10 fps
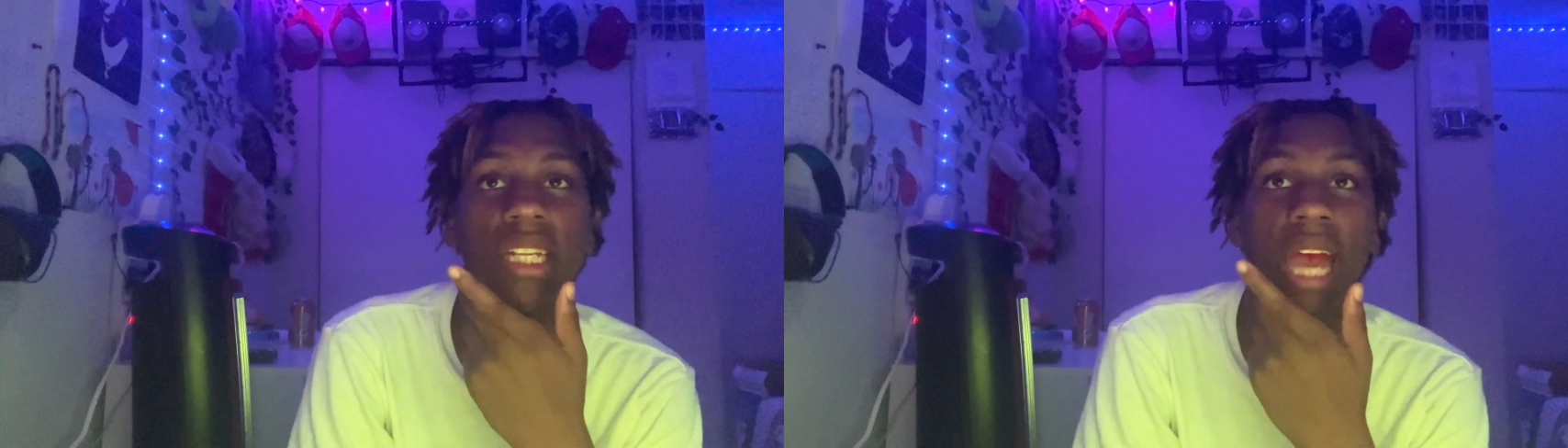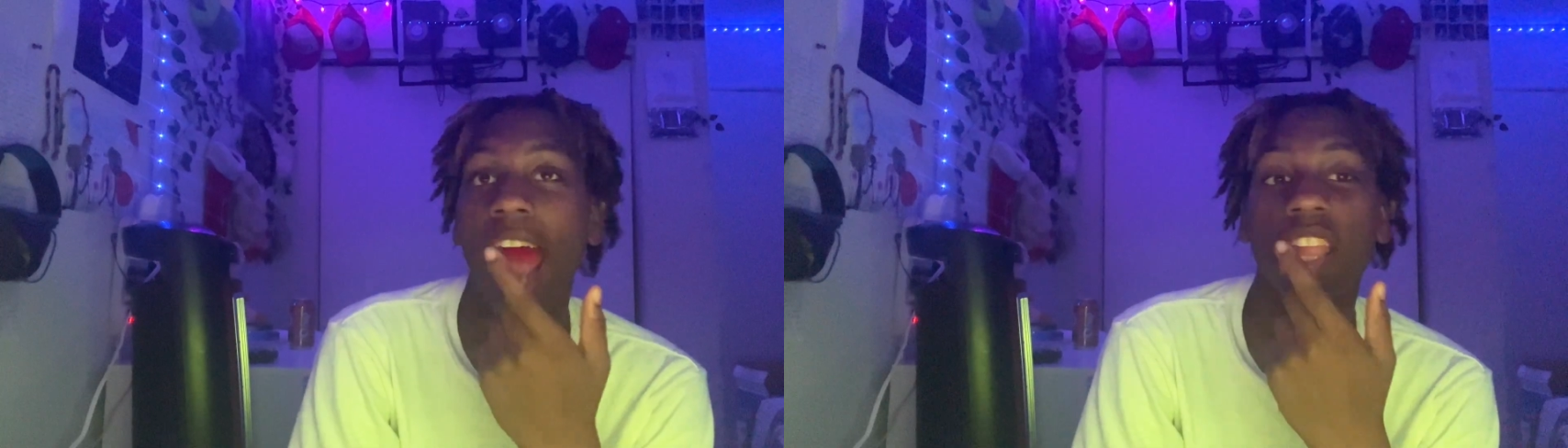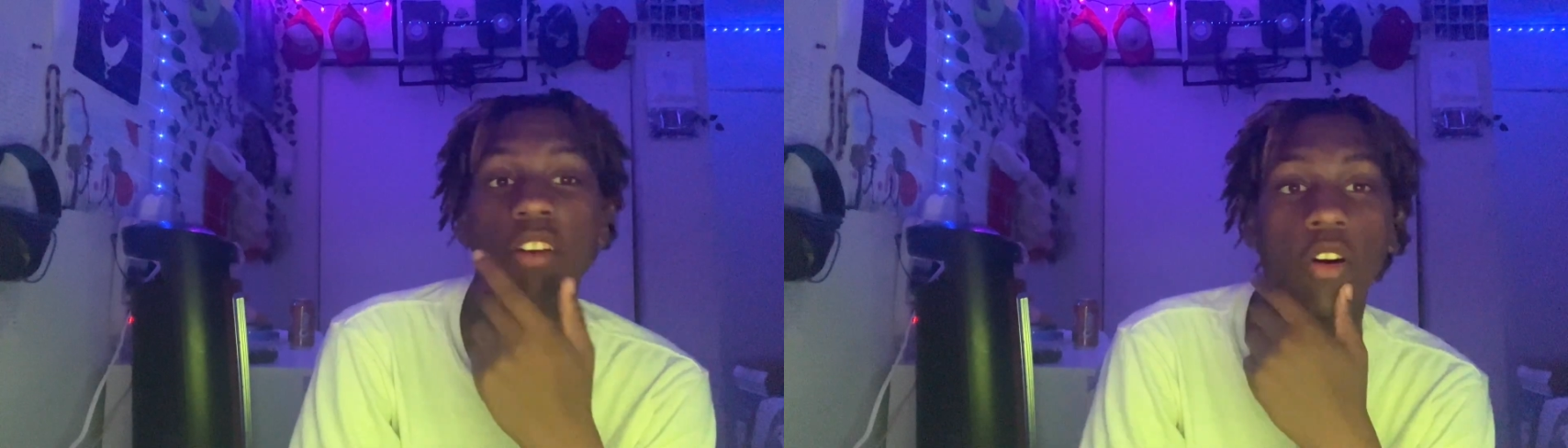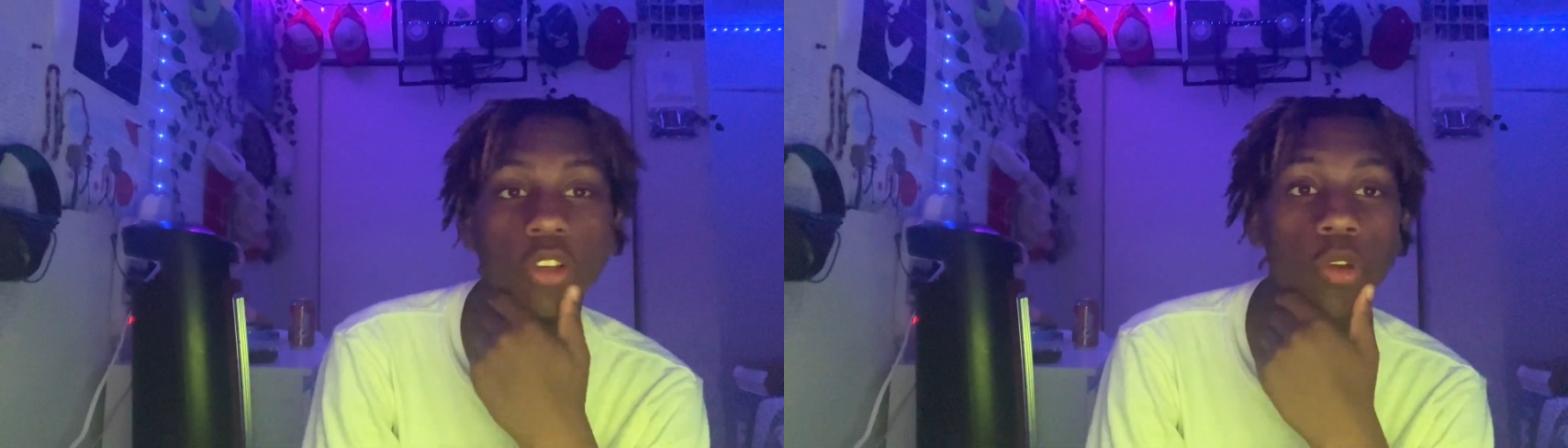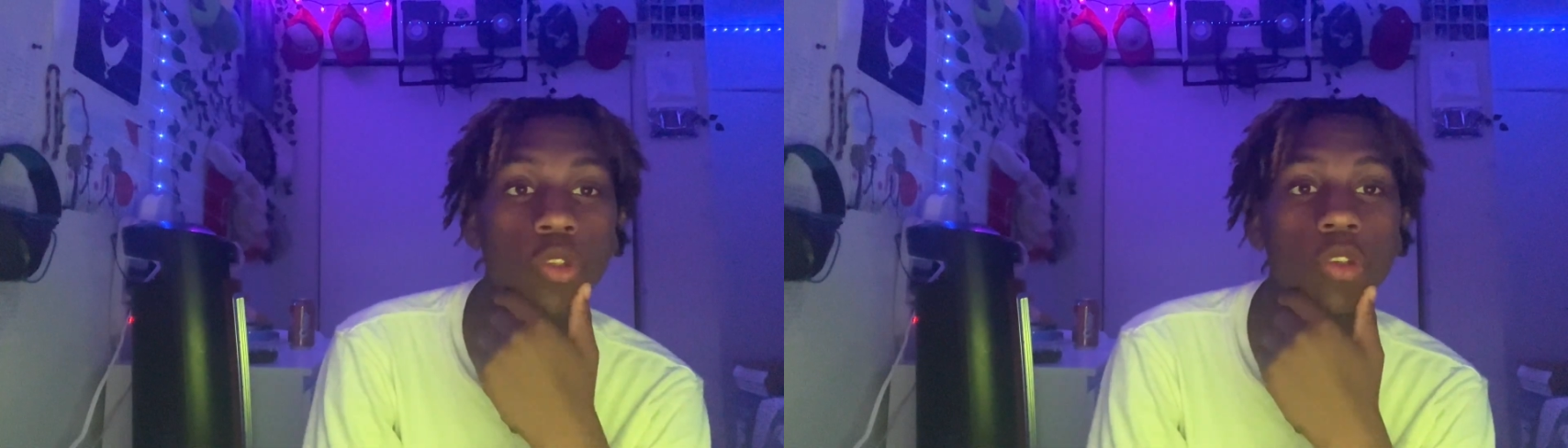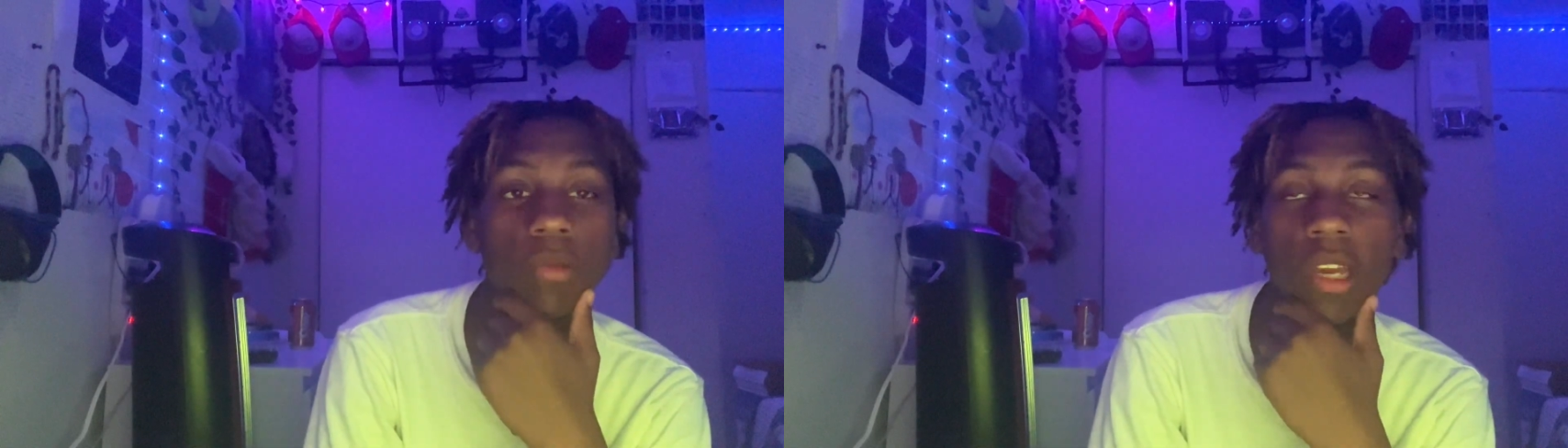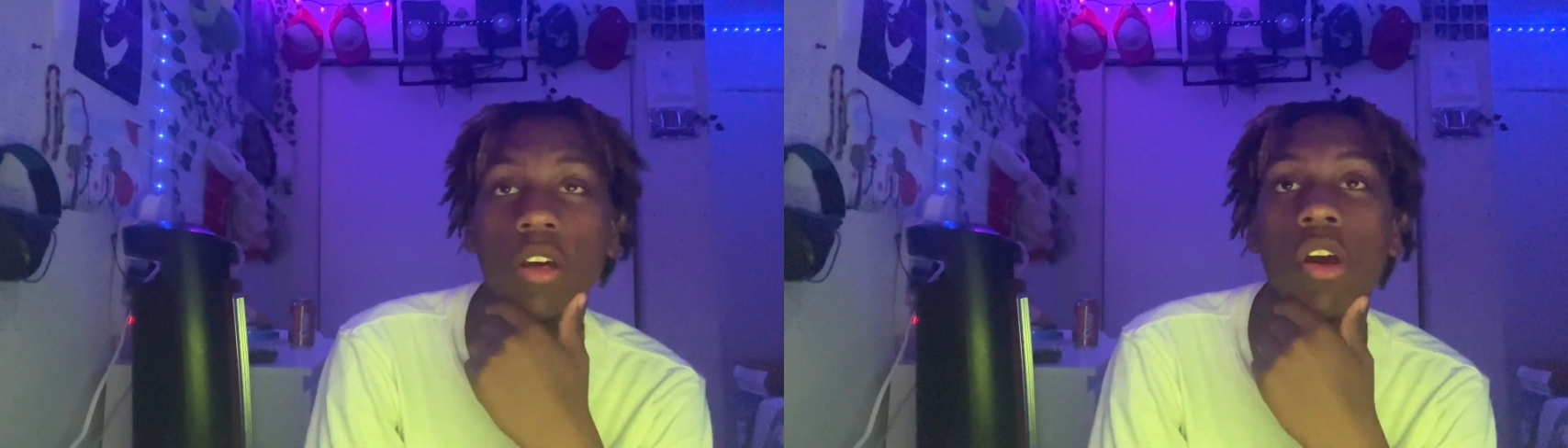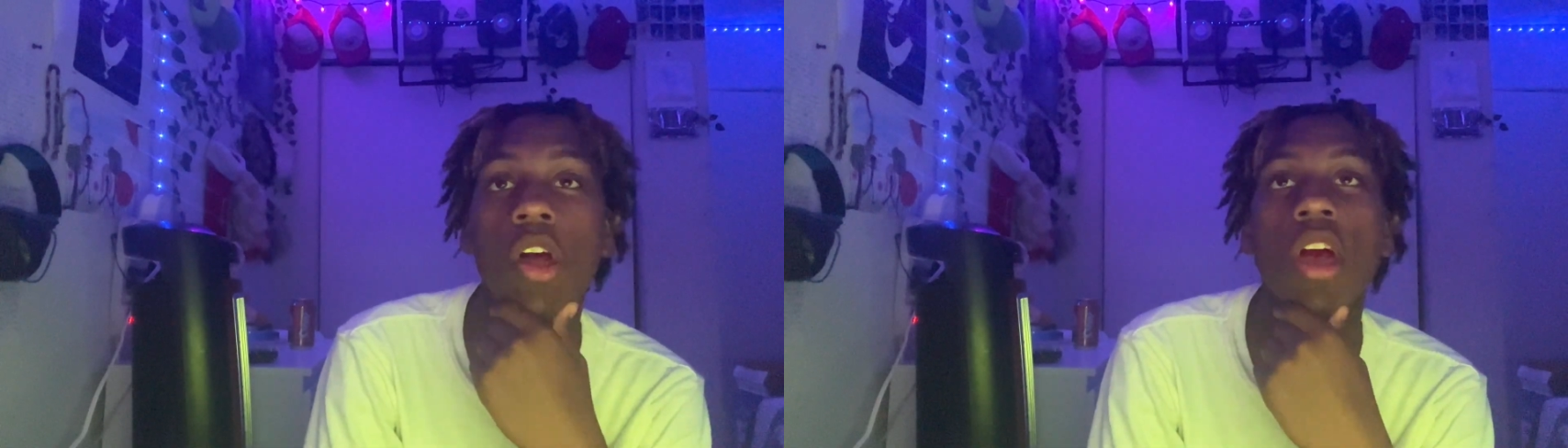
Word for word: of active on YouTube now.